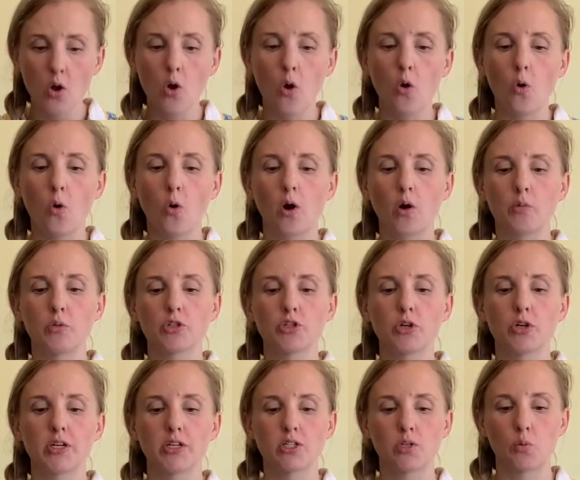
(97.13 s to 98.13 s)
or it will
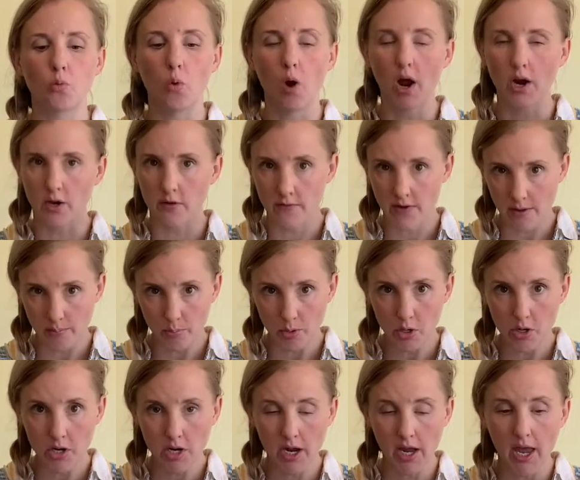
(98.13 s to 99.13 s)
turn into water
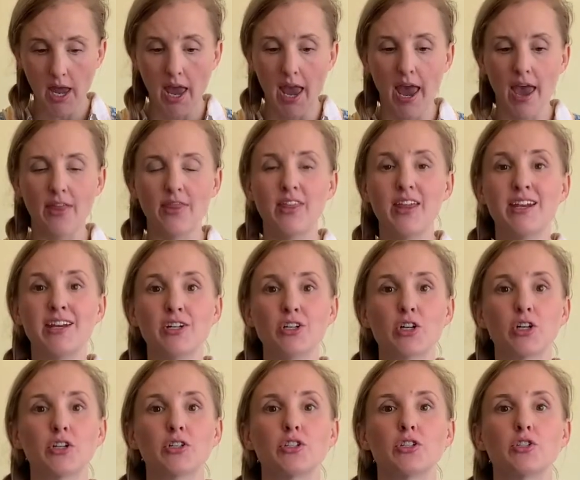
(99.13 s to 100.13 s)
vapor, and then it
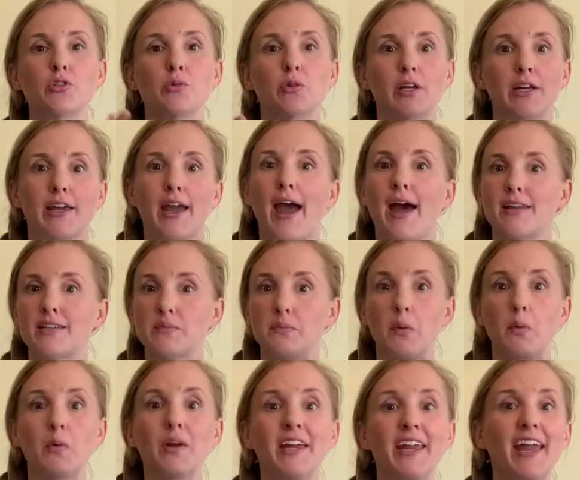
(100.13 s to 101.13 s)
turns into a gas.
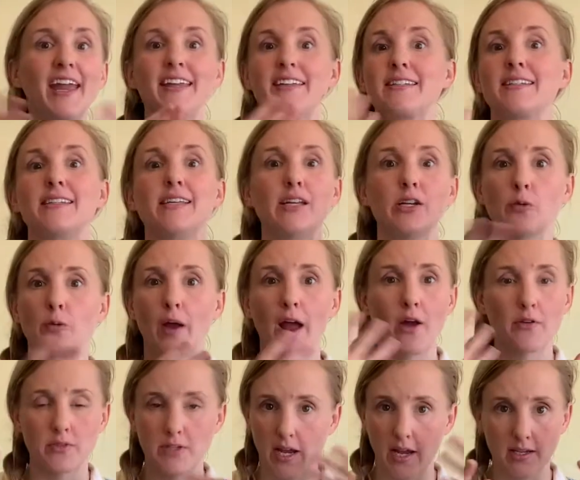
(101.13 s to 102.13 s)
But we can't see it
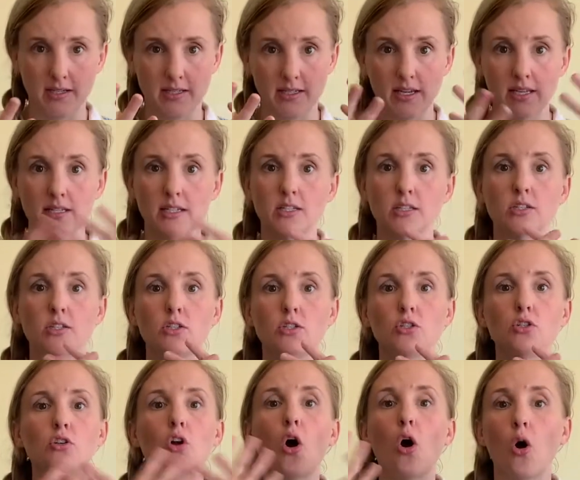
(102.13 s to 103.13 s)
around us because
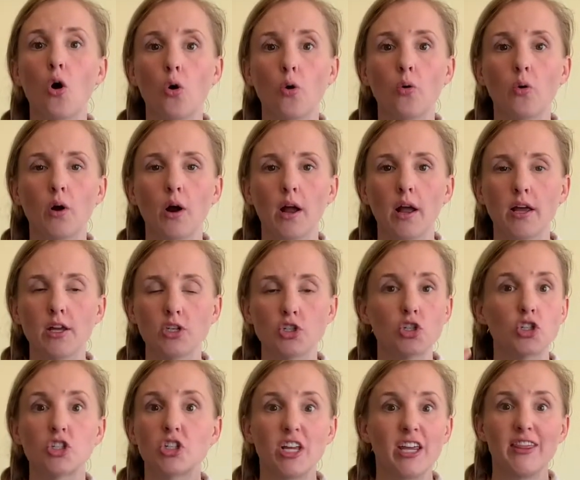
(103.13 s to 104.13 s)
it's
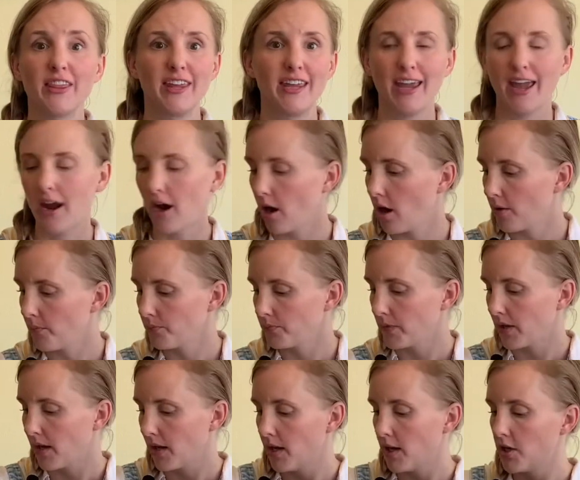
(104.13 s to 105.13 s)
just in the air.
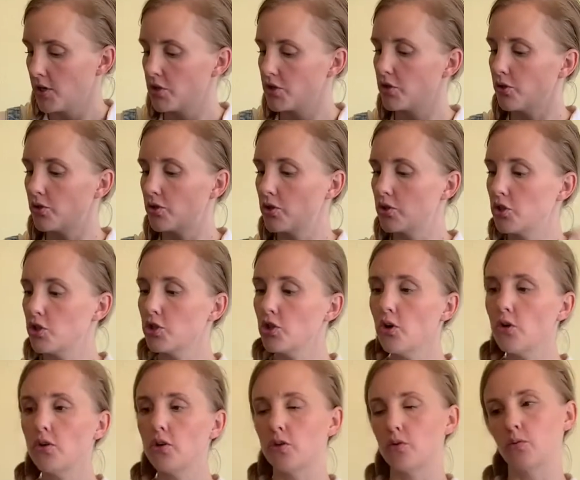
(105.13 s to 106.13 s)
So to
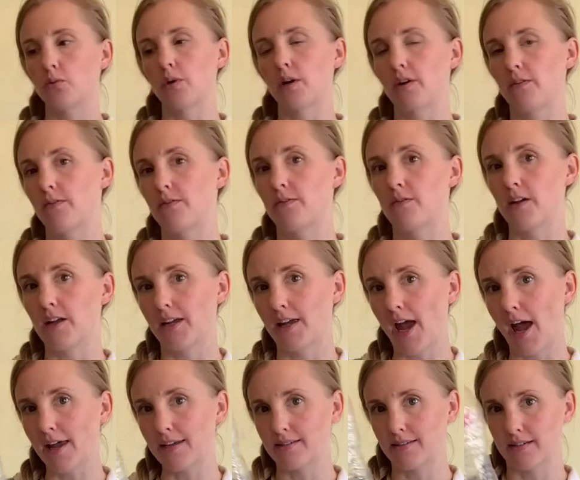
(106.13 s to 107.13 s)
show you what a
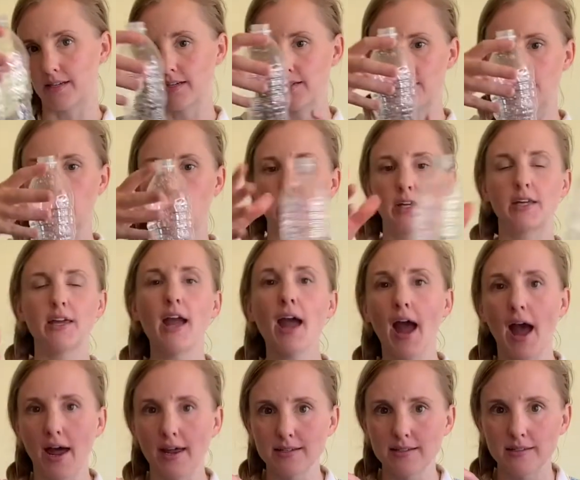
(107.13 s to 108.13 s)
gas does, so a
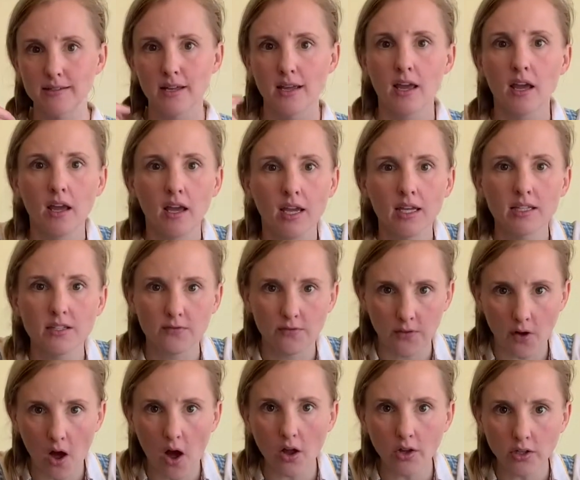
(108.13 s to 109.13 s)
gas, its
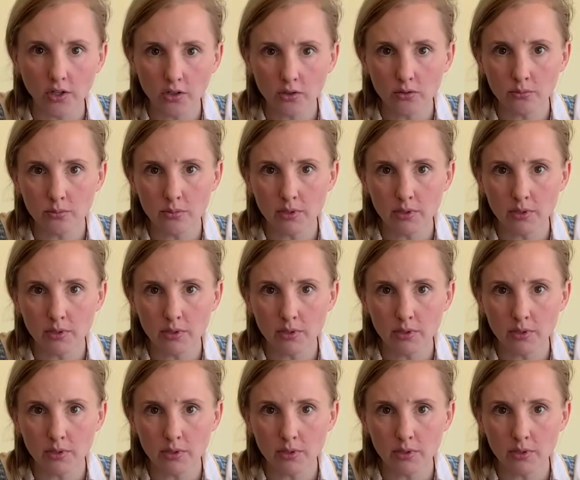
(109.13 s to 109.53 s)
volume